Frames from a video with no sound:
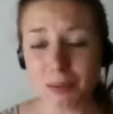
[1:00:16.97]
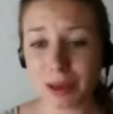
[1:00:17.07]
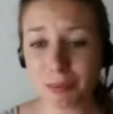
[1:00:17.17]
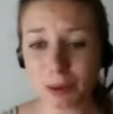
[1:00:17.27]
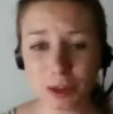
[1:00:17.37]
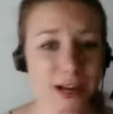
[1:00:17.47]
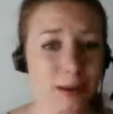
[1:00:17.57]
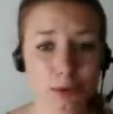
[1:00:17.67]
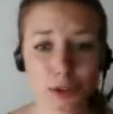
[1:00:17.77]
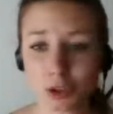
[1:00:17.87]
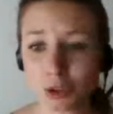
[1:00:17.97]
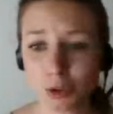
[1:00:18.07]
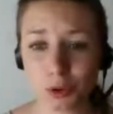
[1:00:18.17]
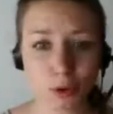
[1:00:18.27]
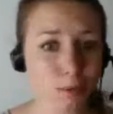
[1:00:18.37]
people are able
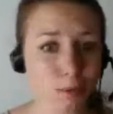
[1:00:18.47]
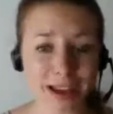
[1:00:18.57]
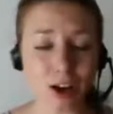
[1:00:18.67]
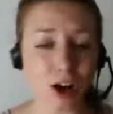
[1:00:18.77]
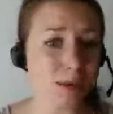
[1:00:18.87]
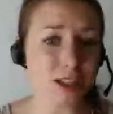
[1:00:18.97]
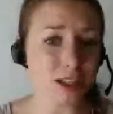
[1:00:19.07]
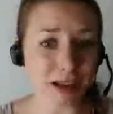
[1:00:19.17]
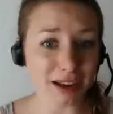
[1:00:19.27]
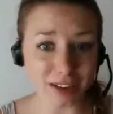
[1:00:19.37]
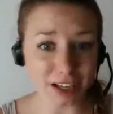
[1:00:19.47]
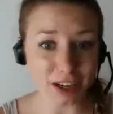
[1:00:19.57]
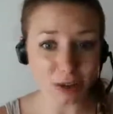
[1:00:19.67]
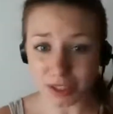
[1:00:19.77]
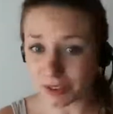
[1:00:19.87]
to make comments on my
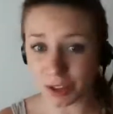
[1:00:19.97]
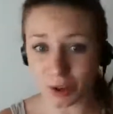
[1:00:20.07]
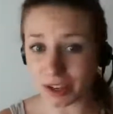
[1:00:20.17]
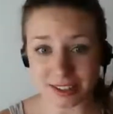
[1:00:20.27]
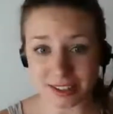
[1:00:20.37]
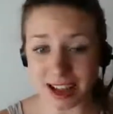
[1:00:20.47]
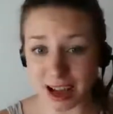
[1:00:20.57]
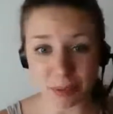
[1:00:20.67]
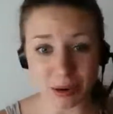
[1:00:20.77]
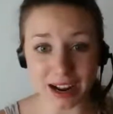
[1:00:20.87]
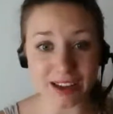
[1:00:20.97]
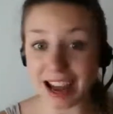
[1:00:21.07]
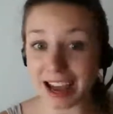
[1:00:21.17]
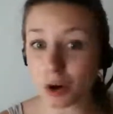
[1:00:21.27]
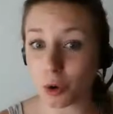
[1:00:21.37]
videos even though they're set at private.
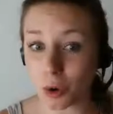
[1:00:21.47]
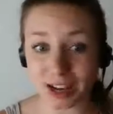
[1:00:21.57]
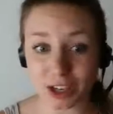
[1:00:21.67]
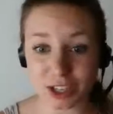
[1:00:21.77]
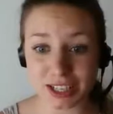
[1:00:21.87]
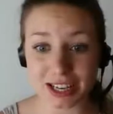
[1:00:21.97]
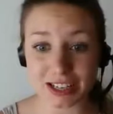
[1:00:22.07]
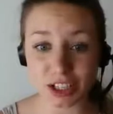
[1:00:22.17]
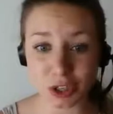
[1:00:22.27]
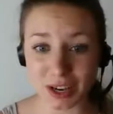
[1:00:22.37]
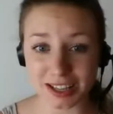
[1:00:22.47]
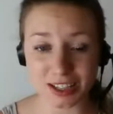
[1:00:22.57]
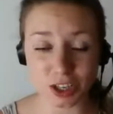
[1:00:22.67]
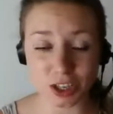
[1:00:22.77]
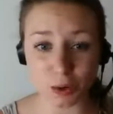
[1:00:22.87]
I don't quite understand it. Do you
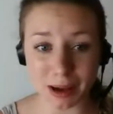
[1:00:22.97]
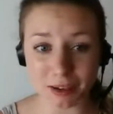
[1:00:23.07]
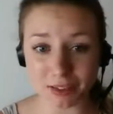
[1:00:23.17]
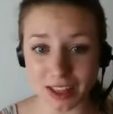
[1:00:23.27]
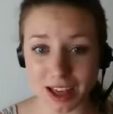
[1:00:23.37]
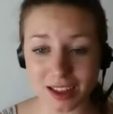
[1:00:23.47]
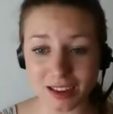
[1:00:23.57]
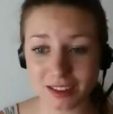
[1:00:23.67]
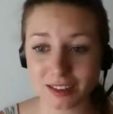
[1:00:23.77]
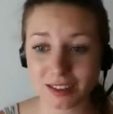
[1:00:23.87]
guys know about that?